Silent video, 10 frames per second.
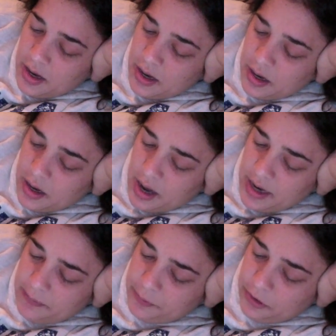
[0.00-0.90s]
I
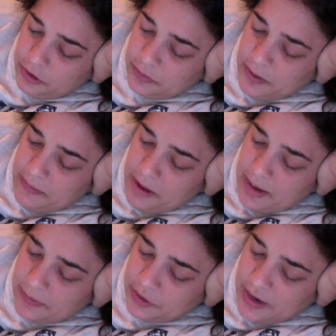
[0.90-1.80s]
approached my mom
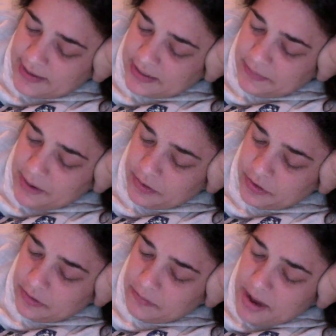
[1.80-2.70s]
to ask about her.
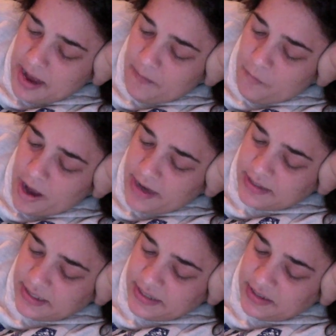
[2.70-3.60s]
Mom, why is
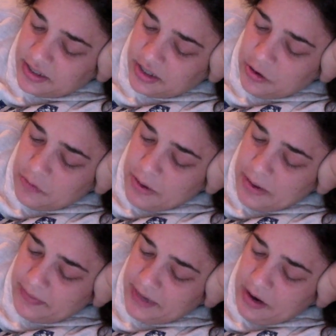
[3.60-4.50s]
Lisa so bummed
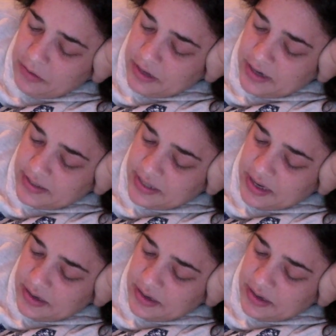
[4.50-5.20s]
out? I said.